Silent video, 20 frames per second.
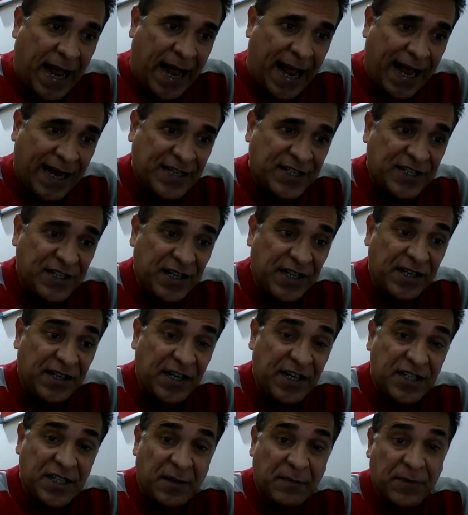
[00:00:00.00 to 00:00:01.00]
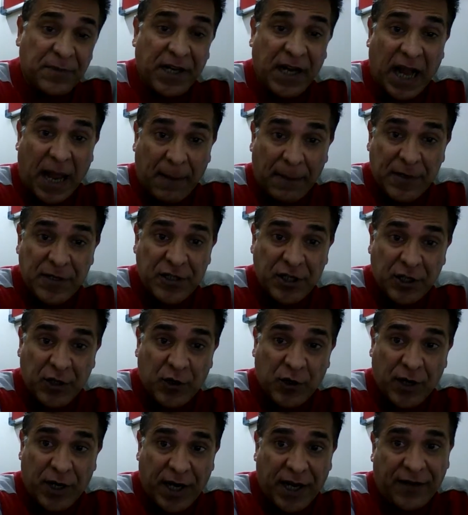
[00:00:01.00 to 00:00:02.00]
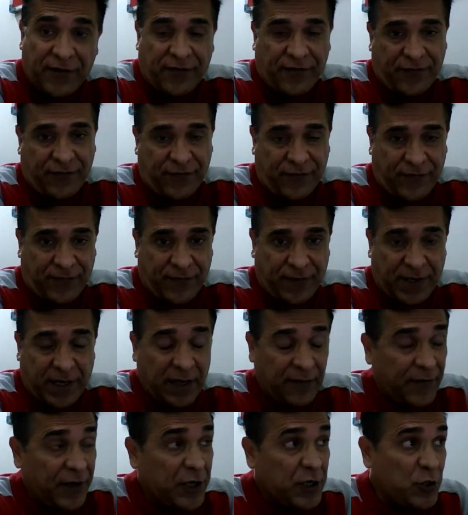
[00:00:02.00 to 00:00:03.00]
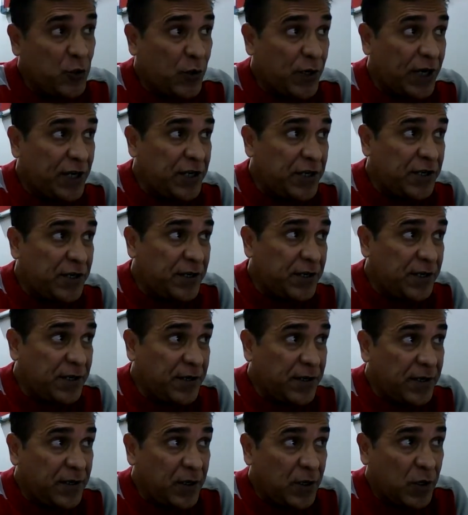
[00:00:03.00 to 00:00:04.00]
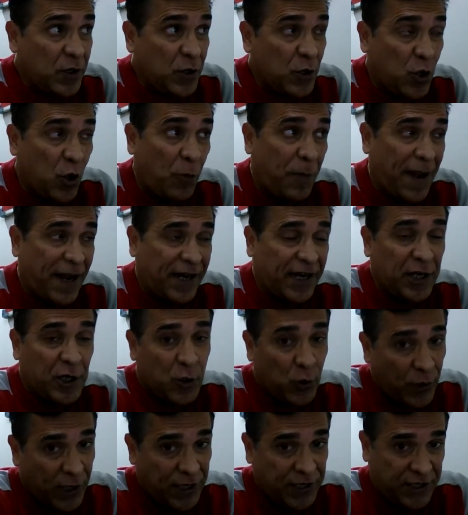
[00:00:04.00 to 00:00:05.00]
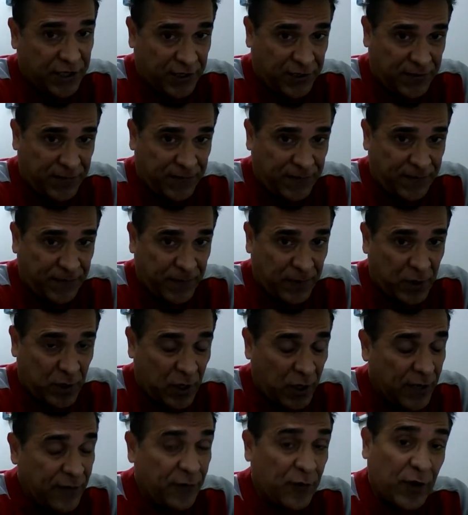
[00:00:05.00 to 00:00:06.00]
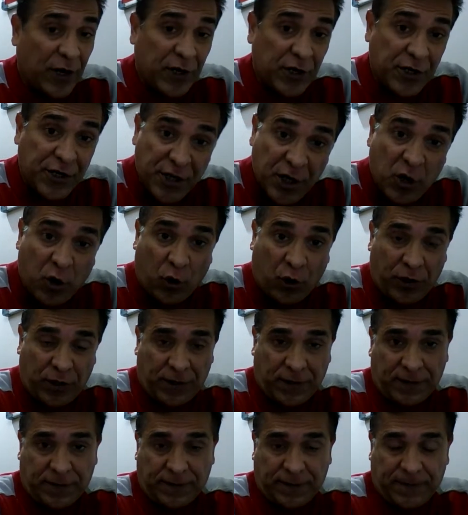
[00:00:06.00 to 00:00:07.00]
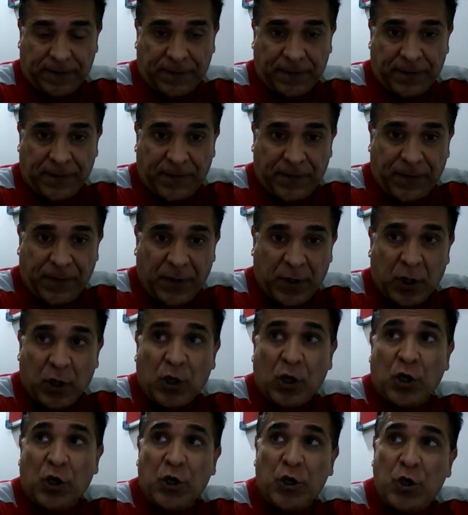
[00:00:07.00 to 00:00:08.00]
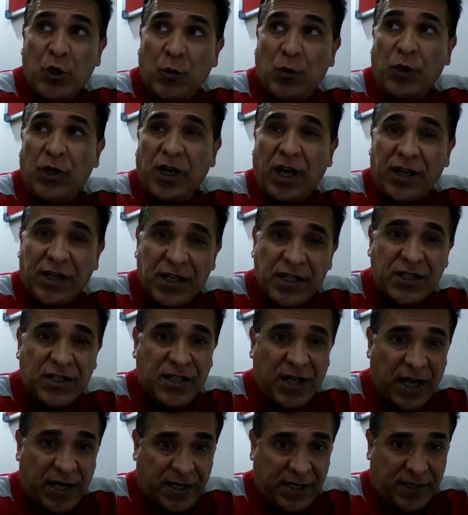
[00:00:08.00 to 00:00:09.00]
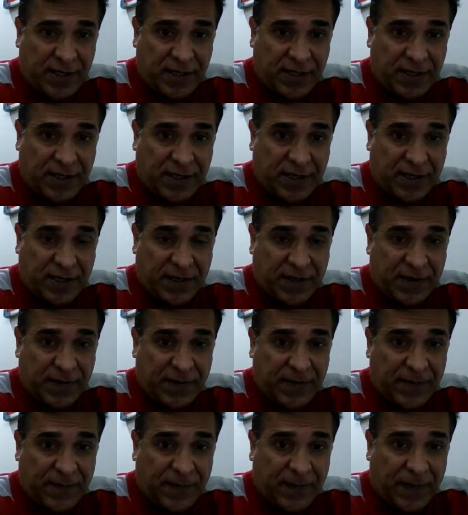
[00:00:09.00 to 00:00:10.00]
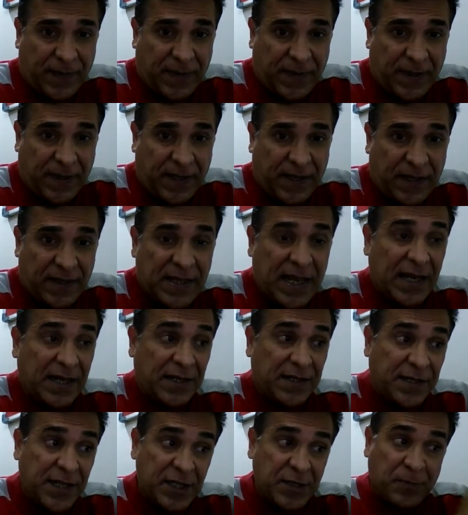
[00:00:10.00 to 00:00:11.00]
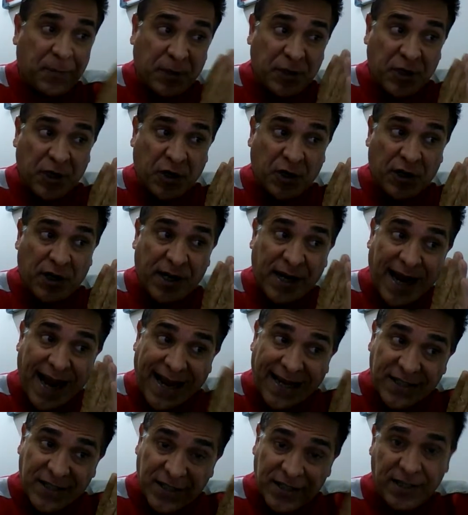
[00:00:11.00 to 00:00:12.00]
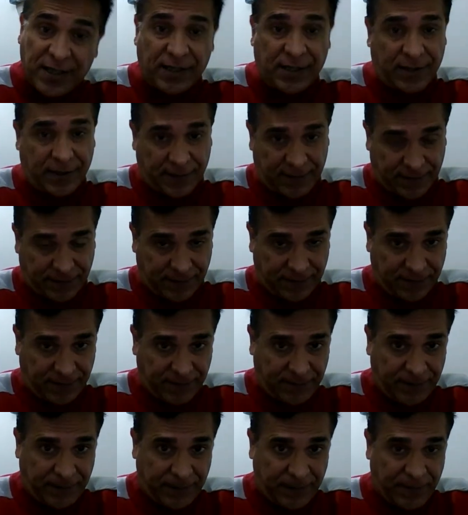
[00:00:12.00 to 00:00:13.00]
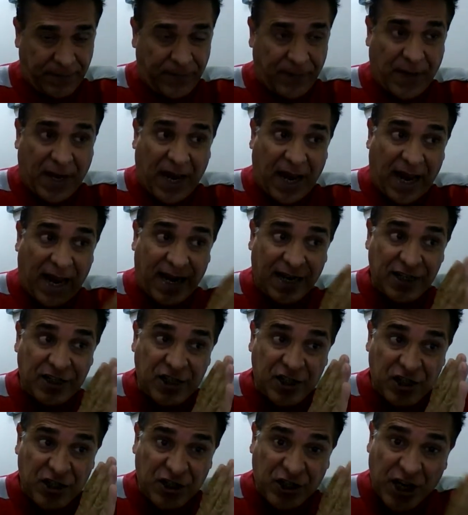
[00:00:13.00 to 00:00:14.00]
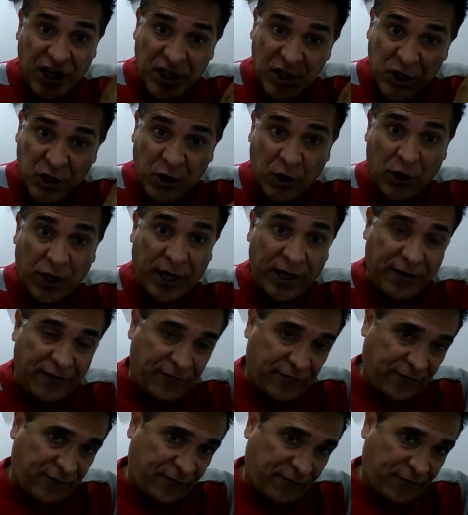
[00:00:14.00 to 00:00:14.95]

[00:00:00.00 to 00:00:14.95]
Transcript: Accidentally, something happens in your life, and when you can go back and look at it, if you can recall, you would understand that this particular accident has changed your life,